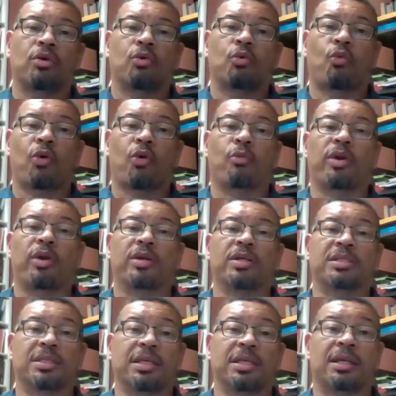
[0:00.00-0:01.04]
where we are
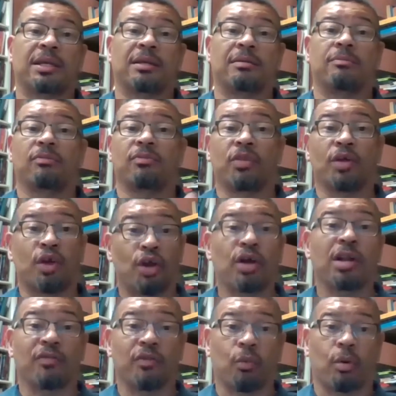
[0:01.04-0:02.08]
seeking the good
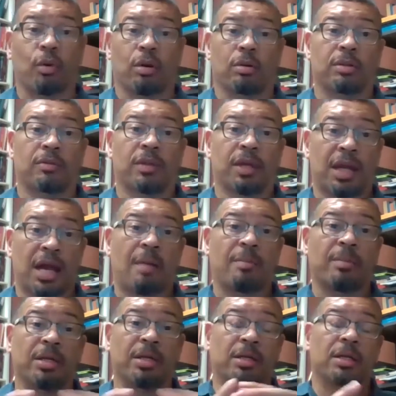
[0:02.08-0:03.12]
of the world, the
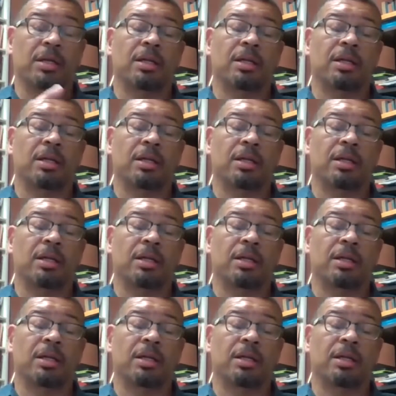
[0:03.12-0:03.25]
common good.